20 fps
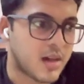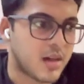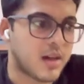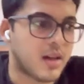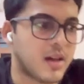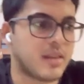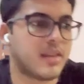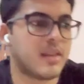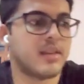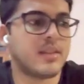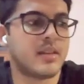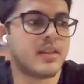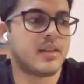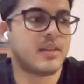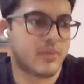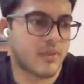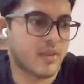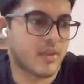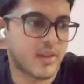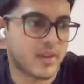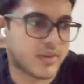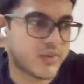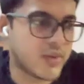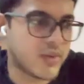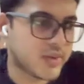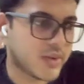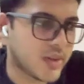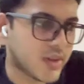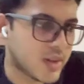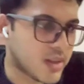I think this was
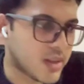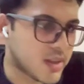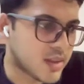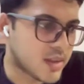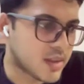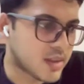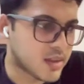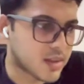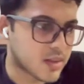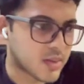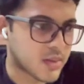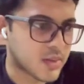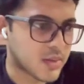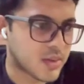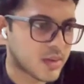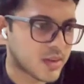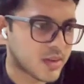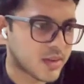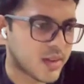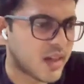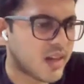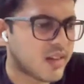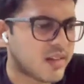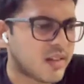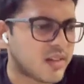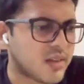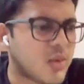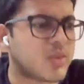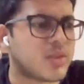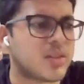all the
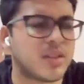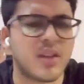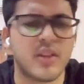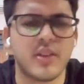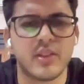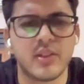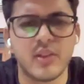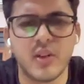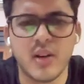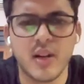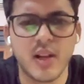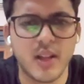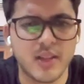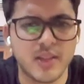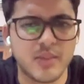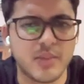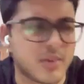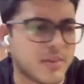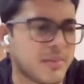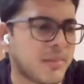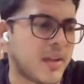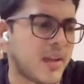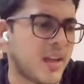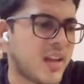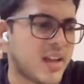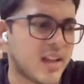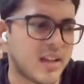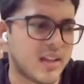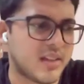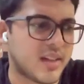statistics question. I was not asked
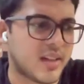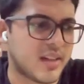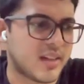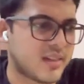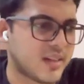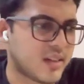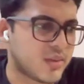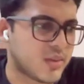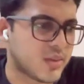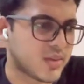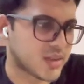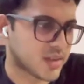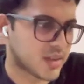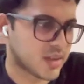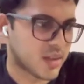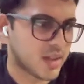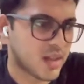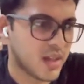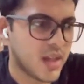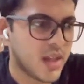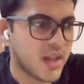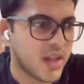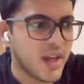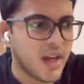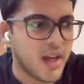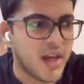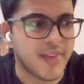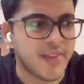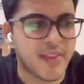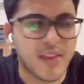many statistics question.
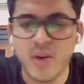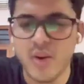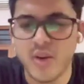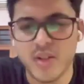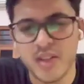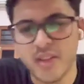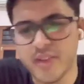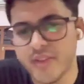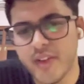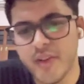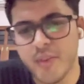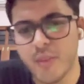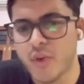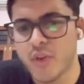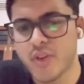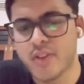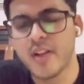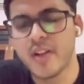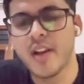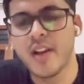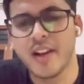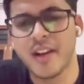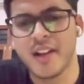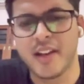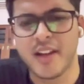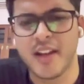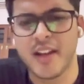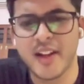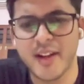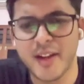Other questions were mostly
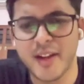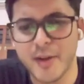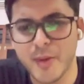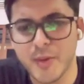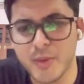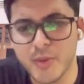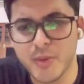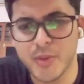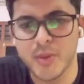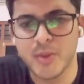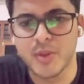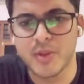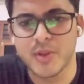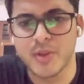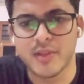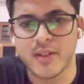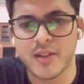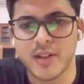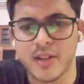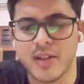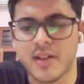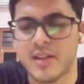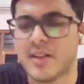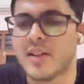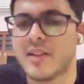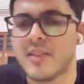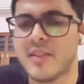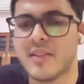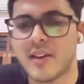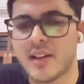related to
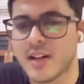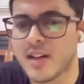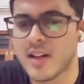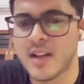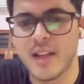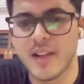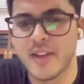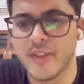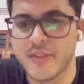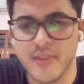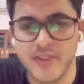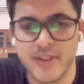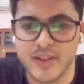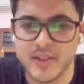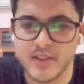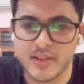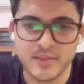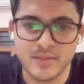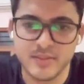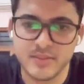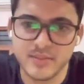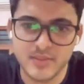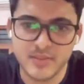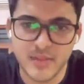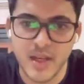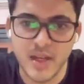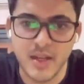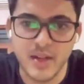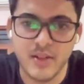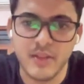work life.
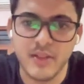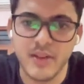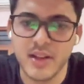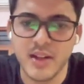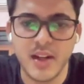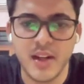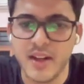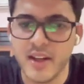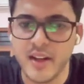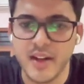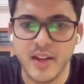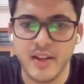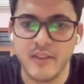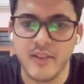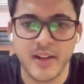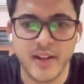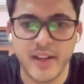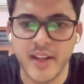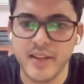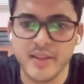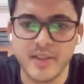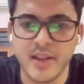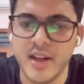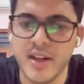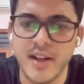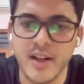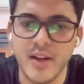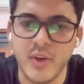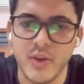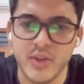And work
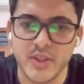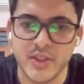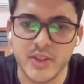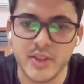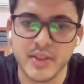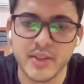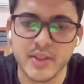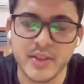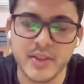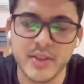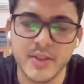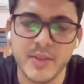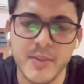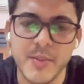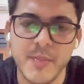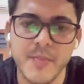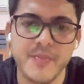accelerated questions.